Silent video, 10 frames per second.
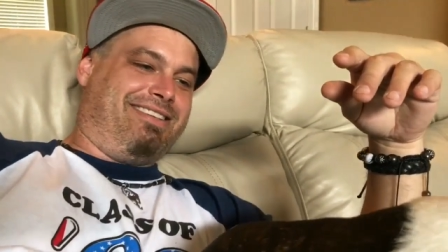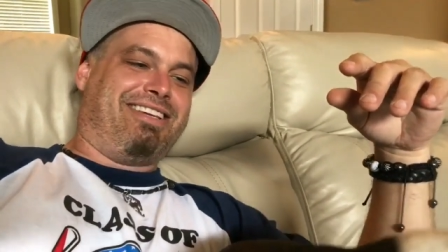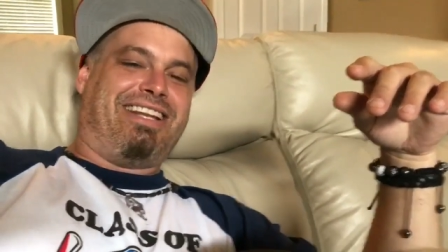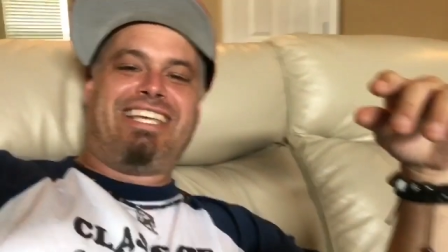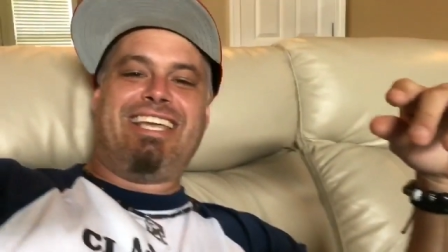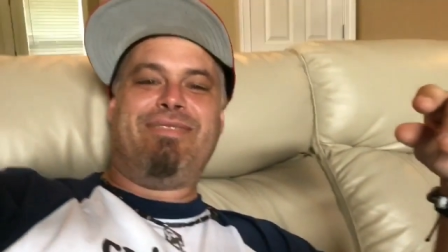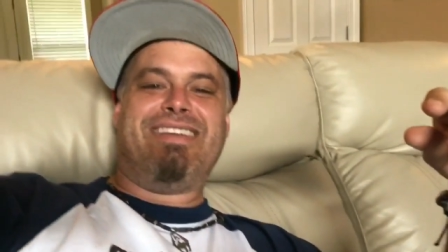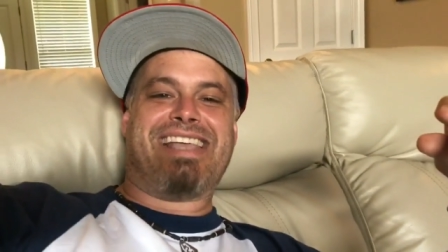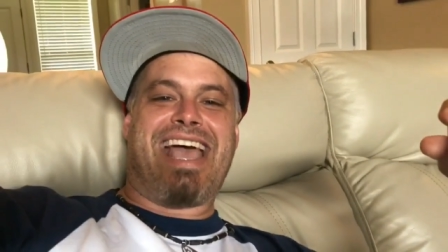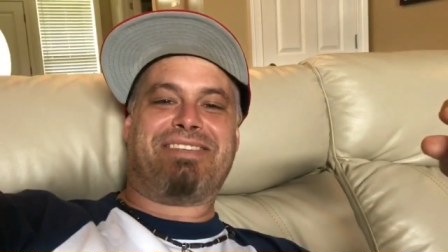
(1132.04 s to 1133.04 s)
He's gonna give me
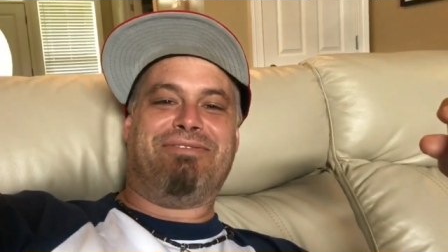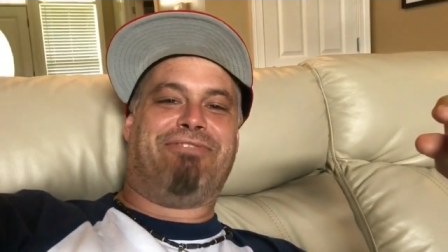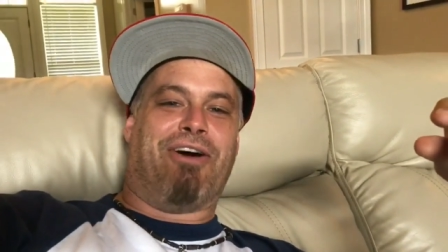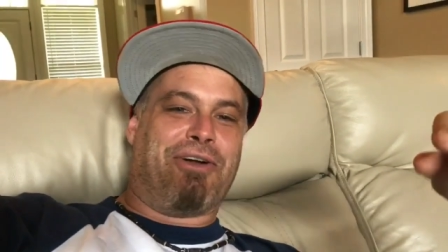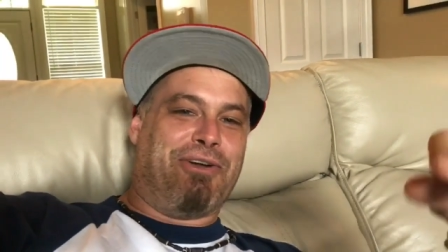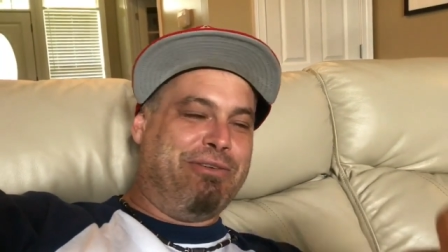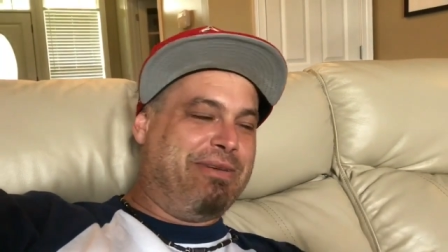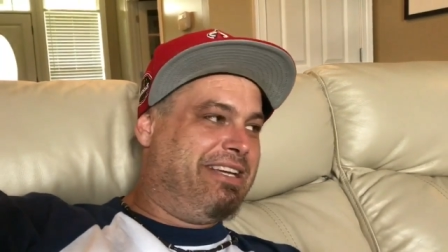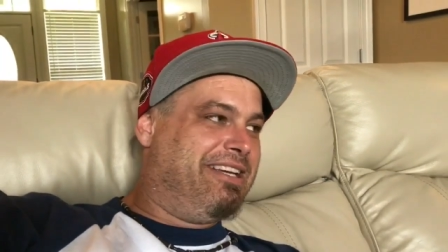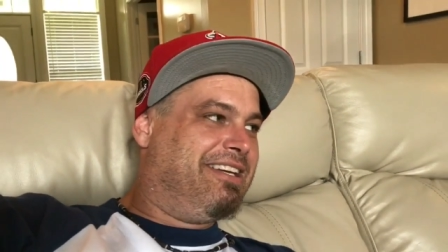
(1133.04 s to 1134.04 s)
his ass and fart
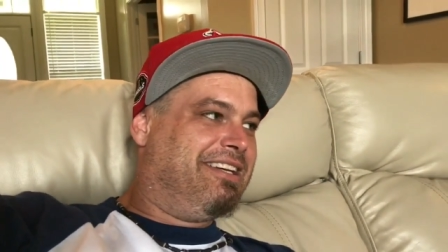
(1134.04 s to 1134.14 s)
on